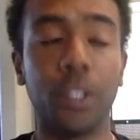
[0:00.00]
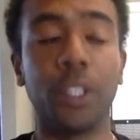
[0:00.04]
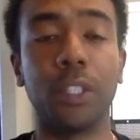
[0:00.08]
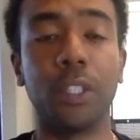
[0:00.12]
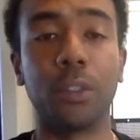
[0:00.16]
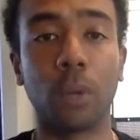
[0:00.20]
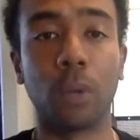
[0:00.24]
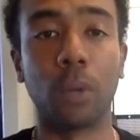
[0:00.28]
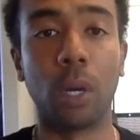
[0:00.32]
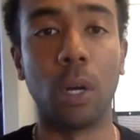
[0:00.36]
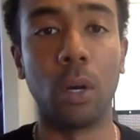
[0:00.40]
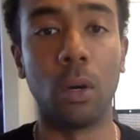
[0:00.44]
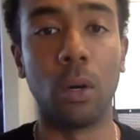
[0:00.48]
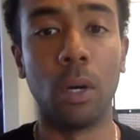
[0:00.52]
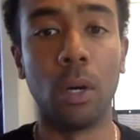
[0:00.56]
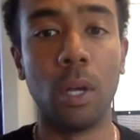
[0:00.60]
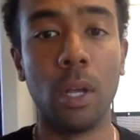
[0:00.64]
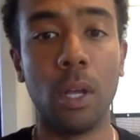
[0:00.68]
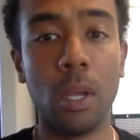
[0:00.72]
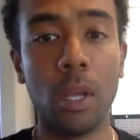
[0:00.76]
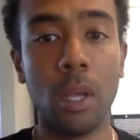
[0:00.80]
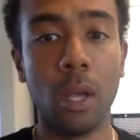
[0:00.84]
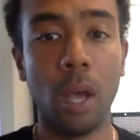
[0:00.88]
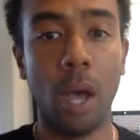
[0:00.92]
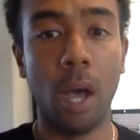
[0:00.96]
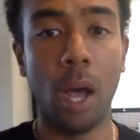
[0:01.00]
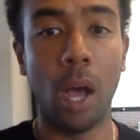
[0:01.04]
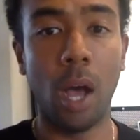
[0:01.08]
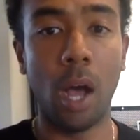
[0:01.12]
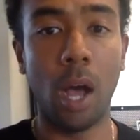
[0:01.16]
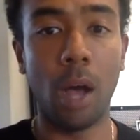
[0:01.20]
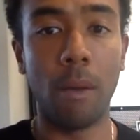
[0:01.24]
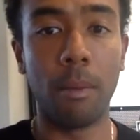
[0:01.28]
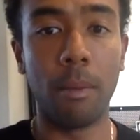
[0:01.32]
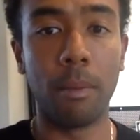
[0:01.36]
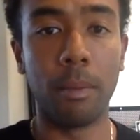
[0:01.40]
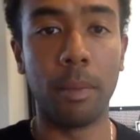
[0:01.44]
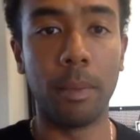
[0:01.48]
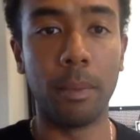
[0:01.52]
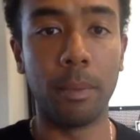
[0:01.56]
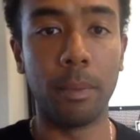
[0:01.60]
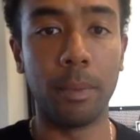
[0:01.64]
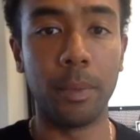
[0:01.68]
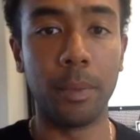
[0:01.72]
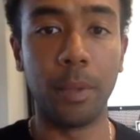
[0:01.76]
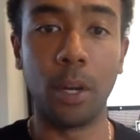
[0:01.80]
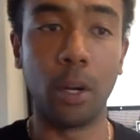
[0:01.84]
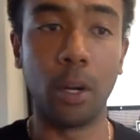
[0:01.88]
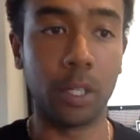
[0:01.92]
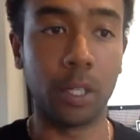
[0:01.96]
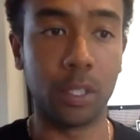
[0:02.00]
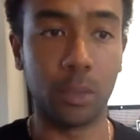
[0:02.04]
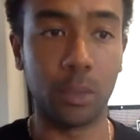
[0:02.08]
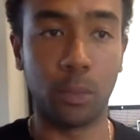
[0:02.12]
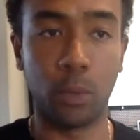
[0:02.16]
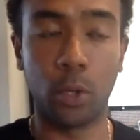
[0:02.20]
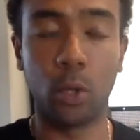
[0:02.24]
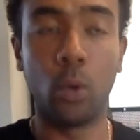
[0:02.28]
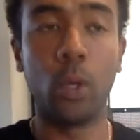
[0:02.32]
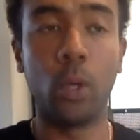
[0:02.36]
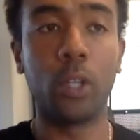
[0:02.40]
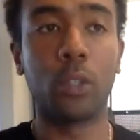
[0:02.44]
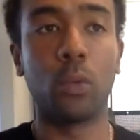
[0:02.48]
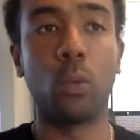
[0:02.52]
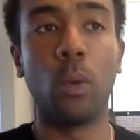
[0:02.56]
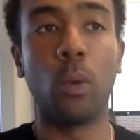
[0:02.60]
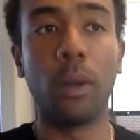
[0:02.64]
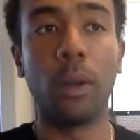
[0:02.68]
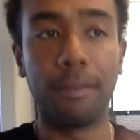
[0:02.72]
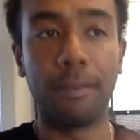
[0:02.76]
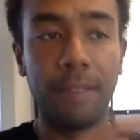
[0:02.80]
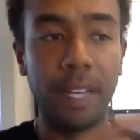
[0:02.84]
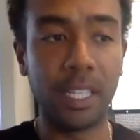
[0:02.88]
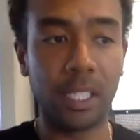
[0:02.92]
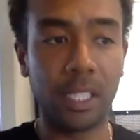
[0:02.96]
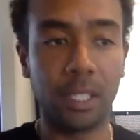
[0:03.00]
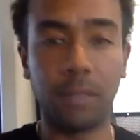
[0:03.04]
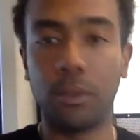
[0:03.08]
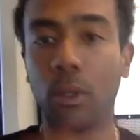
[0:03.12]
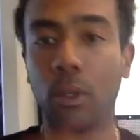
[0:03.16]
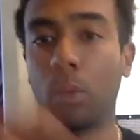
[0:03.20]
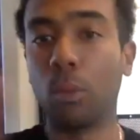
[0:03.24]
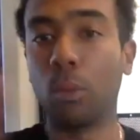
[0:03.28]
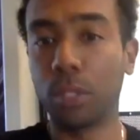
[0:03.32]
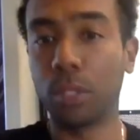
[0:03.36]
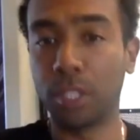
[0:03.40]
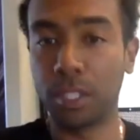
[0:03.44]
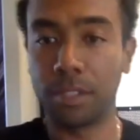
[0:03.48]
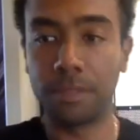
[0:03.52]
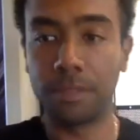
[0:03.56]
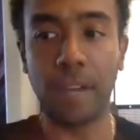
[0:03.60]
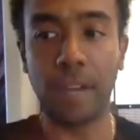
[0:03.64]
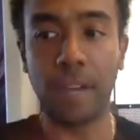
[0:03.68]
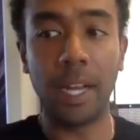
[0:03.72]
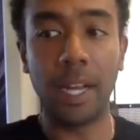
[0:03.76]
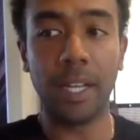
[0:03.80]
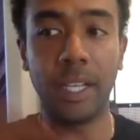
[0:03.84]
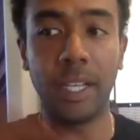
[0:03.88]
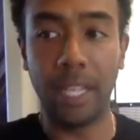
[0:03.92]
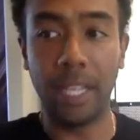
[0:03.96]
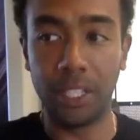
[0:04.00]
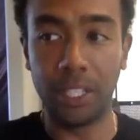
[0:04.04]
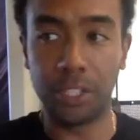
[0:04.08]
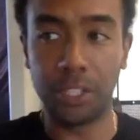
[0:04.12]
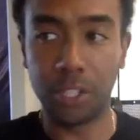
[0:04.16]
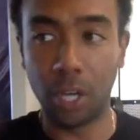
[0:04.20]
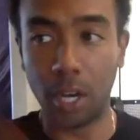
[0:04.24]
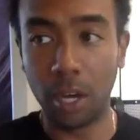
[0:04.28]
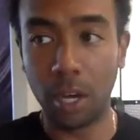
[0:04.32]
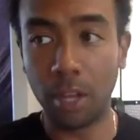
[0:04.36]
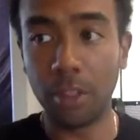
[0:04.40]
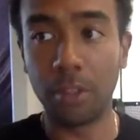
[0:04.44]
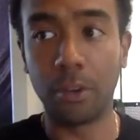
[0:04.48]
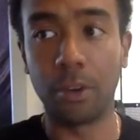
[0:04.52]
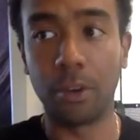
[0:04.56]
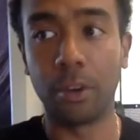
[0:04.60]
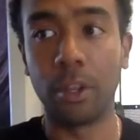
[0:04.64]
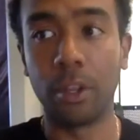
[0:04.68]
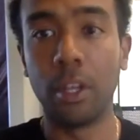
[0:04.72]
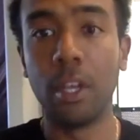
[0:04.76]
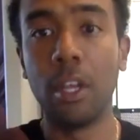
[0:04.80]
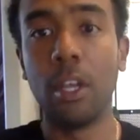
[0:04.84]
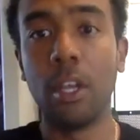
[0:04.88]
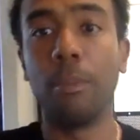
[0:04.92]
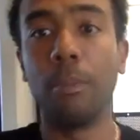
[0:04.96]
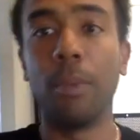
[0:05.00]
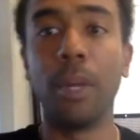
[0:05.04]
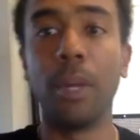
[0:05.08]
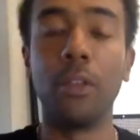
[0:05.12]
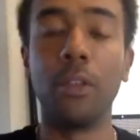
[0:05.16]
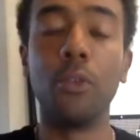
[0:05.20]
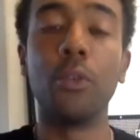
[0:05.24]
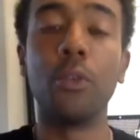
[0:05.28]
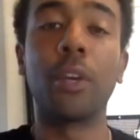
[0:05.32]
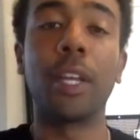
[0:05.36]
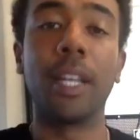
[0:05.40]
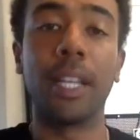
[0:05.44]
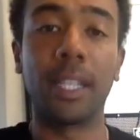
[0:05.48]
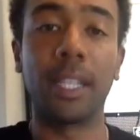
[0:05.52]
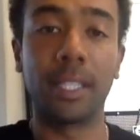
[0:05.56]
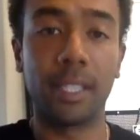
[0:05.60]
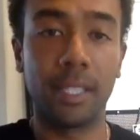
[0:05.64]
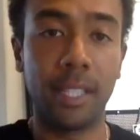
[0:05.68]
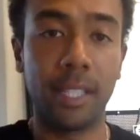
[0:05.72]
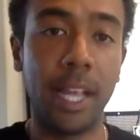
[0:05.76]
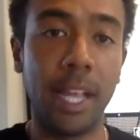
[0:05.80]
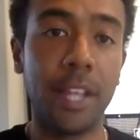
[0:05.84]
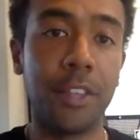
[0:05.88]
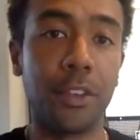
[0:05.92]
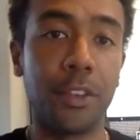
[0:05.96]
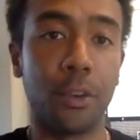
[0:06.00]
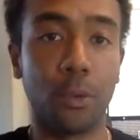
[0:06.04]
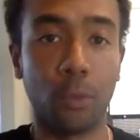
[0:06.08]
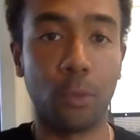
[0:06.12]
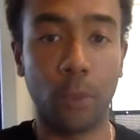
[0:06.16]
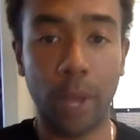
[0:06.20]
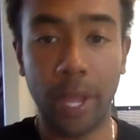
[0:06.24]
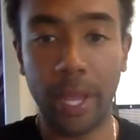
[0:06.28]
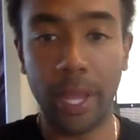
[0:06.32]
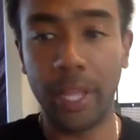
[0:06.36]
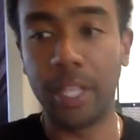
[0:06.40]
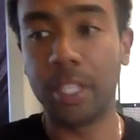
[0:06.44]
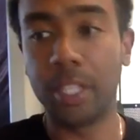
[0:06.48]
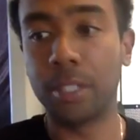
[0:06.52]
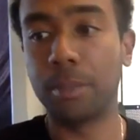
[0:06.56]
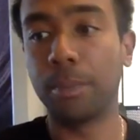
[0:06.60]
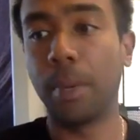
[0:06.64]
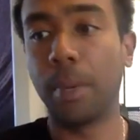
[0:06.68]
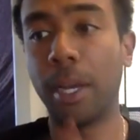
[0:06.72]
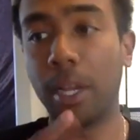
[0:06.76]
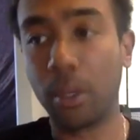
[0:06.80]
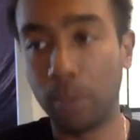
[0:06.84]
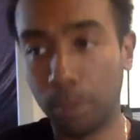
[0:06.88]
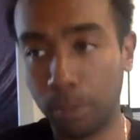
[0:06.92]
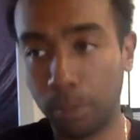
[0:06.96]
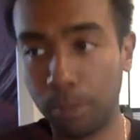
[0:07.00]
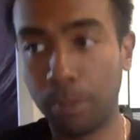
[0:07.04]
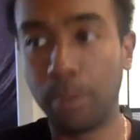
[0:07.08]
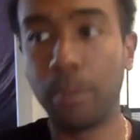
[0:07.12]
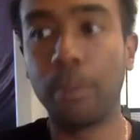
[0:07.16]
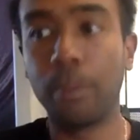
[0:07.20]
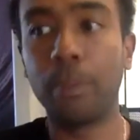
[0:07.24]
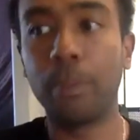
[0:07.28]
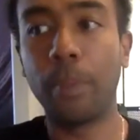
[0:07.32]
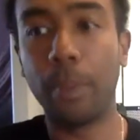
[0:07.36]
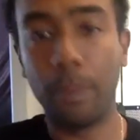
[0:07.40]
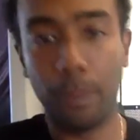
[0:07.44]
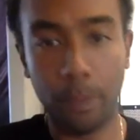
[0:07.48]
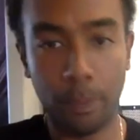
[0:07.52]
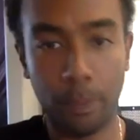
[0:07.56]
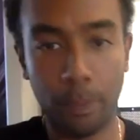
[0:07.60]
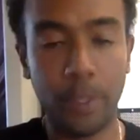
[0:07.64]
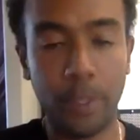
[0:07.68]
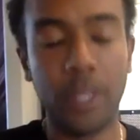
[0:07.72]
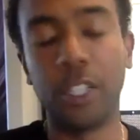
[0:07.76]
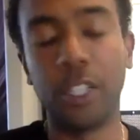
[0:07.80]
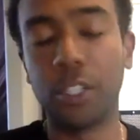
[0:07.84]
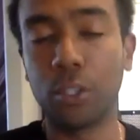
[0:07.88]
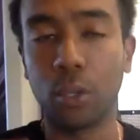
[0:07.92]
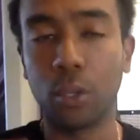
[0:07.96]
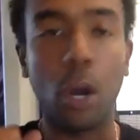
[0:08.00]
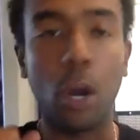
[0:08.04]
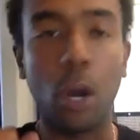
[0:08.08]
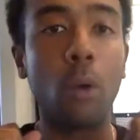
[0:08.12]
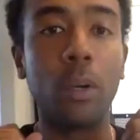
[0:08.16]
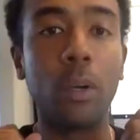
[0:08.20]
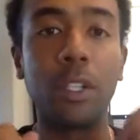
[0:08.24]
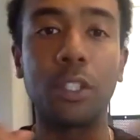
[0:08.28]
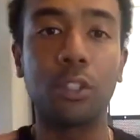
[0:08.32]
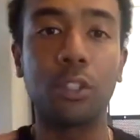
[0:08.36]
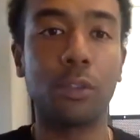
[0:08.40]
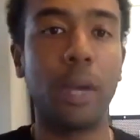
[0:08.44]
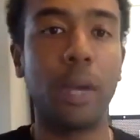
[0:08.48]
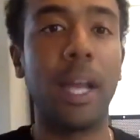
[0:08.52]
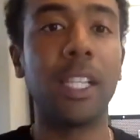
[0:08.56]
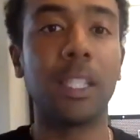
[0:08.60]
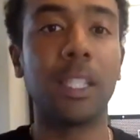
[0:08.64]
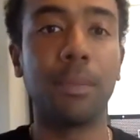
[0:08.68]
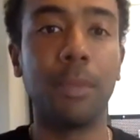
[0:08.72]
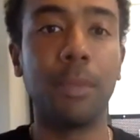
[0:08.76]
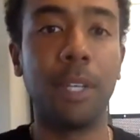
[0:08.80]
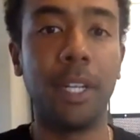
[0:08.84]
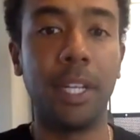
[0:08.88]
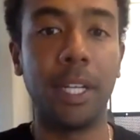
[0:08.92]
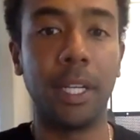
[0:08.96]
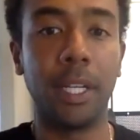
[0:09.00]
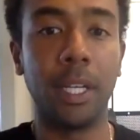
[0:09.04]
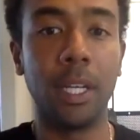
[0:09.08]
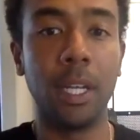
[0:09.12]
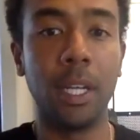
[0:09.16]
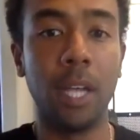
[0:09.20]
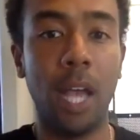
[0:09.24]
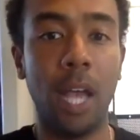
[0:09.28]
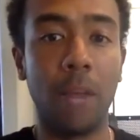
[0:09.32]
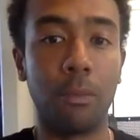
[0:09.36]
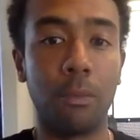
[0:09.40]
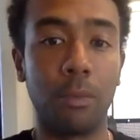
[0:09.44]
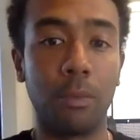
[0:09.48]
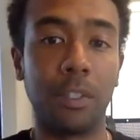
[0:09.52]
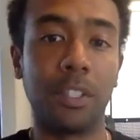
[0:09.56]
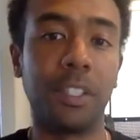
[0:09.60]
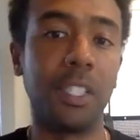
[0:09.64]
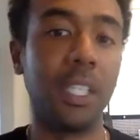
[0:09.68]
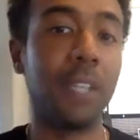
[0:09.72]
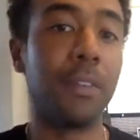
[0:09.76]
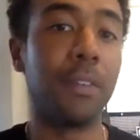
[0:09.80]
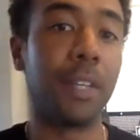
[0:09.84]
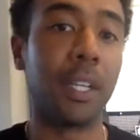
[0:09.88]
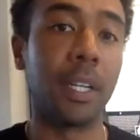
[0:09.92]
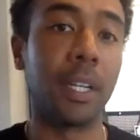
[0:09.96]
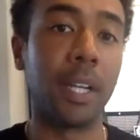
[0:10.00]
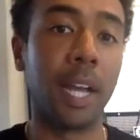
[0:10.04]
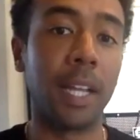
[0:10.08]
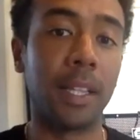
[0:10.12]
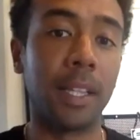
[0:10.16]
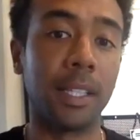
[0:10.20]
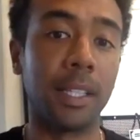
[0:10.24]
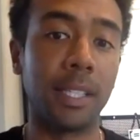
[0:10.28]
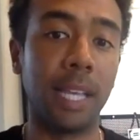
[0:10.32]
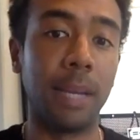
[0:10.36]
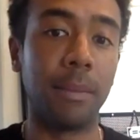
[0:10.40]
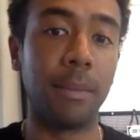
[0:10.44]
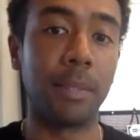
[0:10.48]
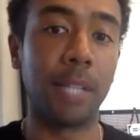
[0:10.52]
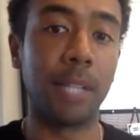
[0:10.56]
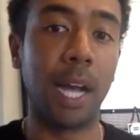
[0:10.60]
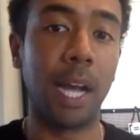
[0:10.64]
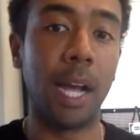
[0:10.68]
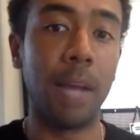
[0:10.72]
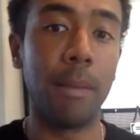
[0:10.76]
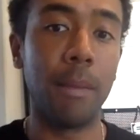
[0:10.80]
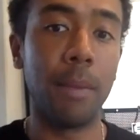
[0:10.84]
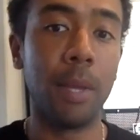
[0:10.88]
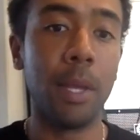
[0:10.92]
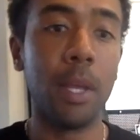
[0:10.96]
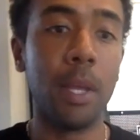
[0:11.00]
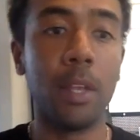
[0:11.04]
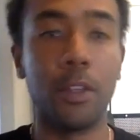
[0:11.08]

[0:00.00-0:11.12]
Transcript: grow. You know, because we're going to one festival and we're just finding each other, but you can extend your range because you're always transmitting and receiving at the same time.